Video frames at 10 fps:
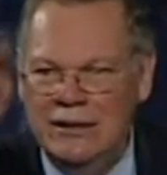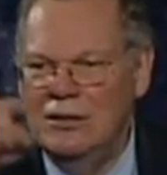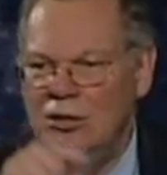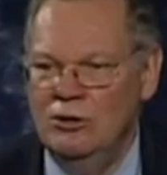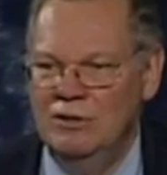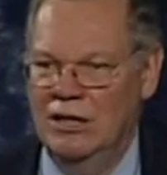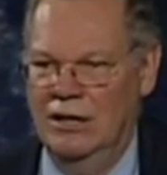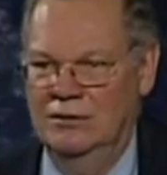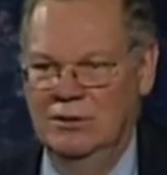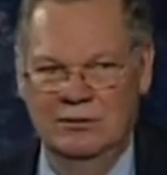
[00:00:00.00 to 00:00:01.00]
in the
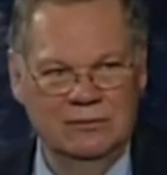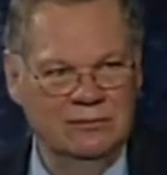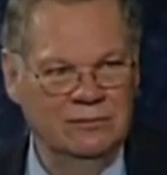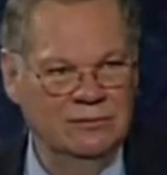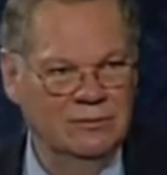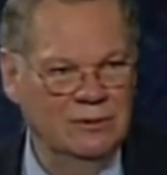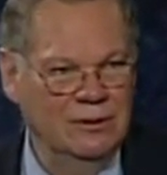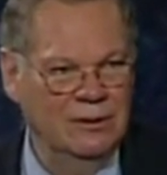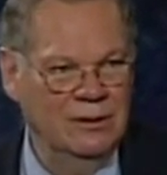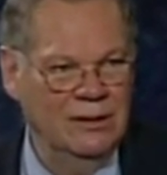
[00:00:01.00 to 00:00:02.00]
oviduct.
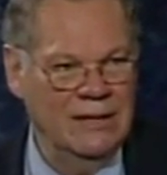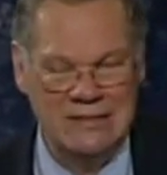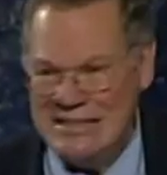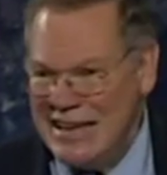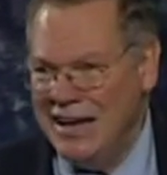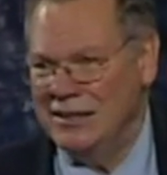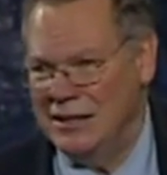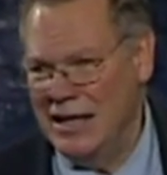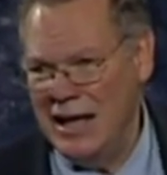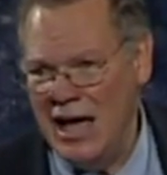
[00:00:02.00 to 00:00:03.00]
And
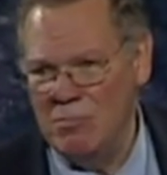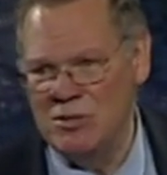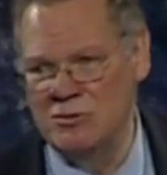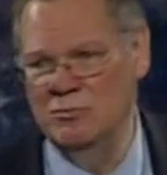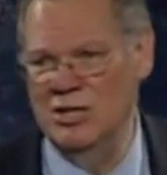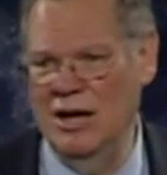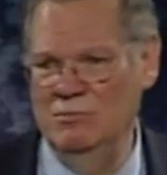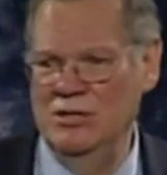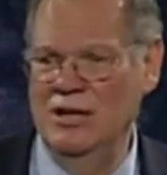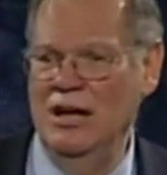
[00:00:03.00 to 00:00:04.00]
sadly, that happens from
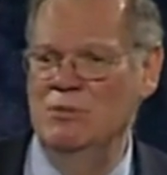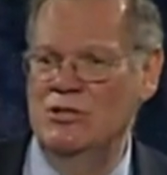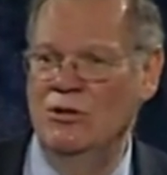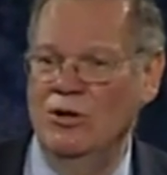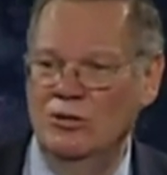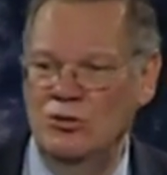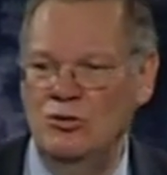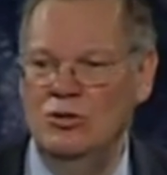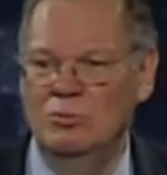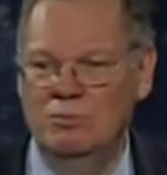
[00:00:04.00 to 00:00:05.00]
time to time. It's called a
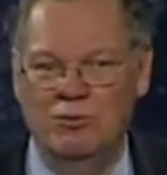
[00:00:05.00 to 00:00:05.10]
tubal